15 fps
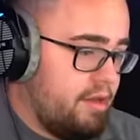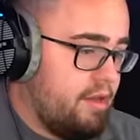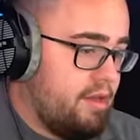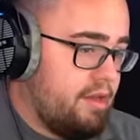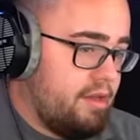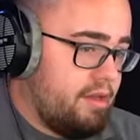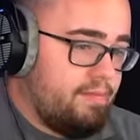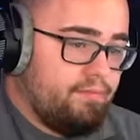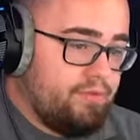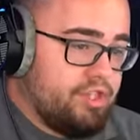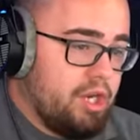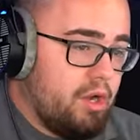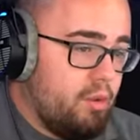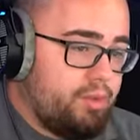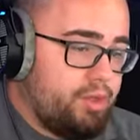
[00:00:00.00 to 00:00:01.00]
Uh,
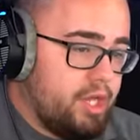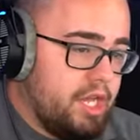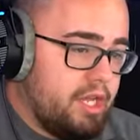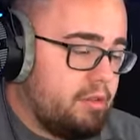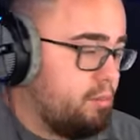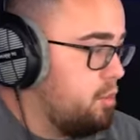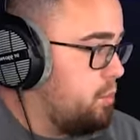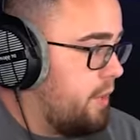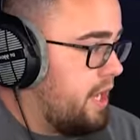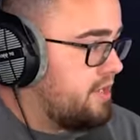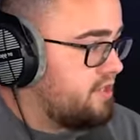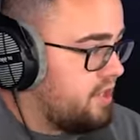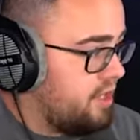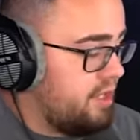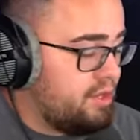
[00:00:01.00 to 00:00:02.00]
don't think Bloop
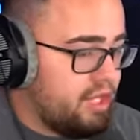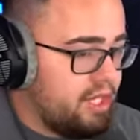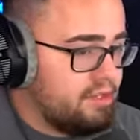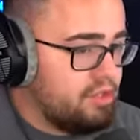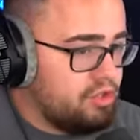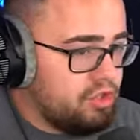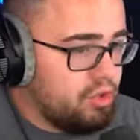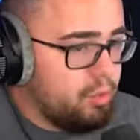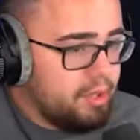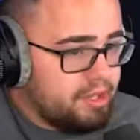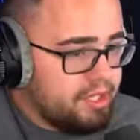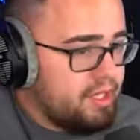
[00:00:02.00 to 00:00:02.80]
has anything to do with